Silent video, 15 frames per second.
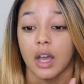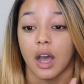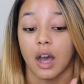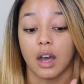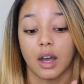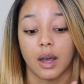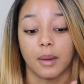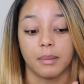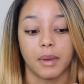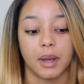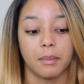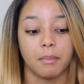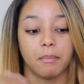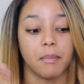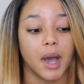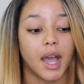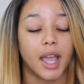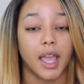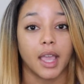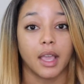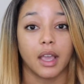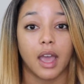Um,
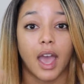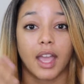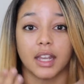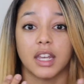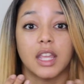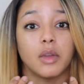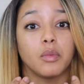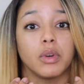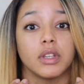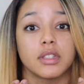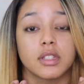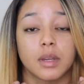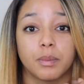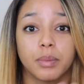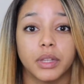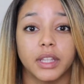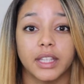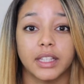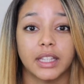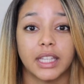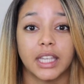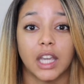my acne was
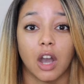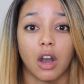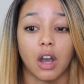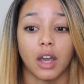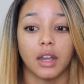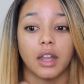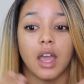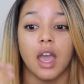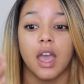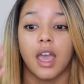completely gone